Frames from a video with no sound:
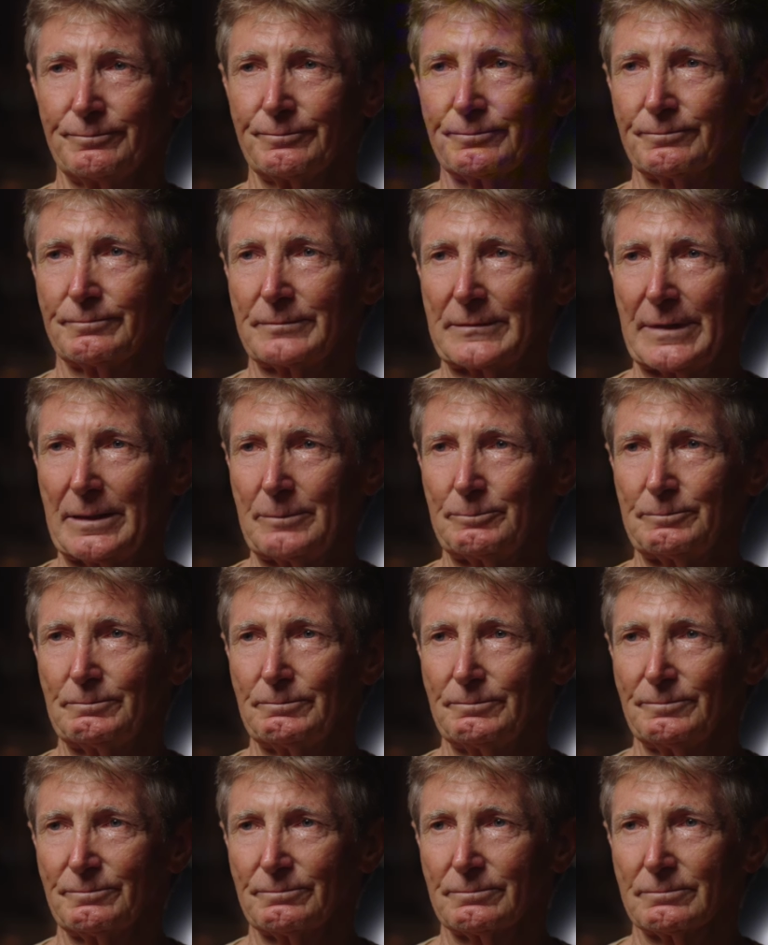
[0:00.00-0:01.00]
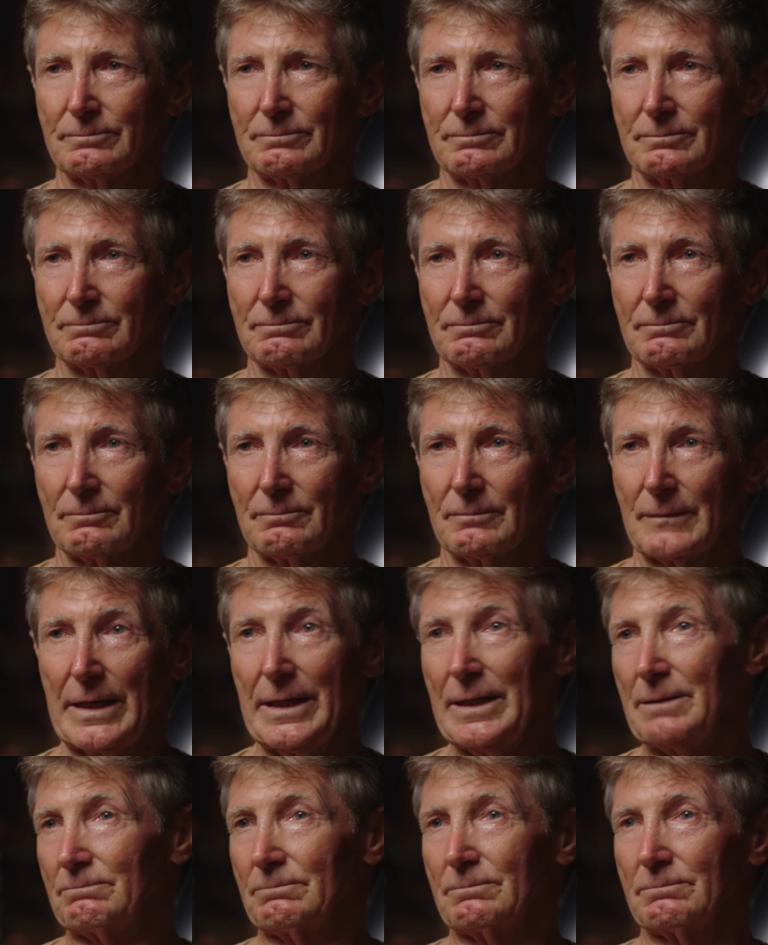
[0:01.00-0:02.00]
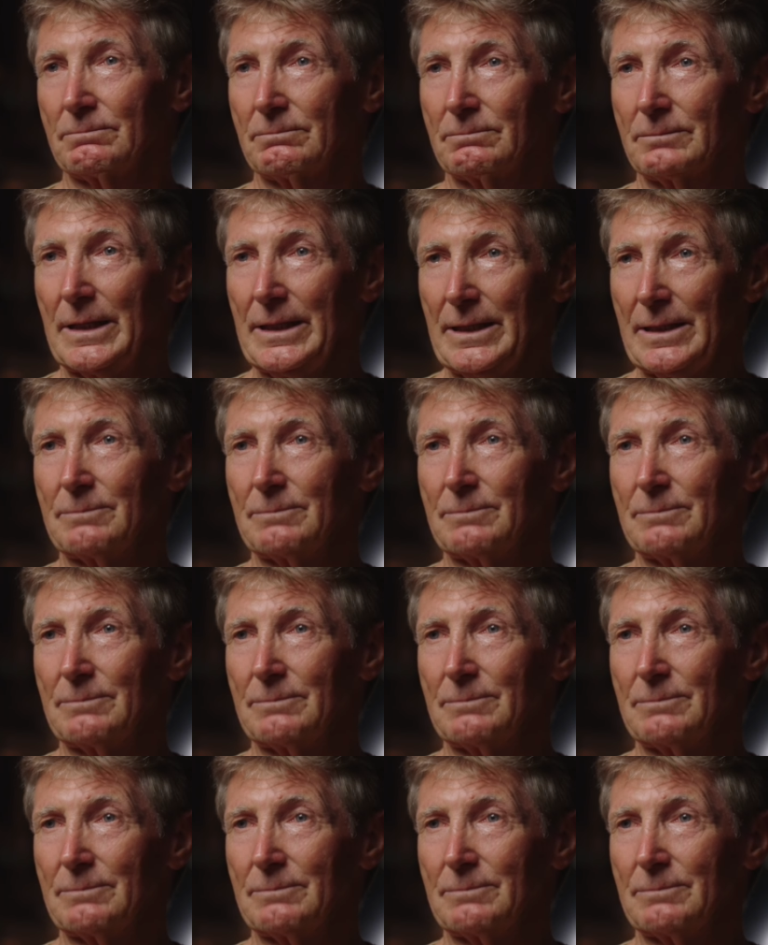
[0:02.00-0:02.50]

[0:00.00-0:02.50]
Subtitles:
That was your person. You told me she was your person.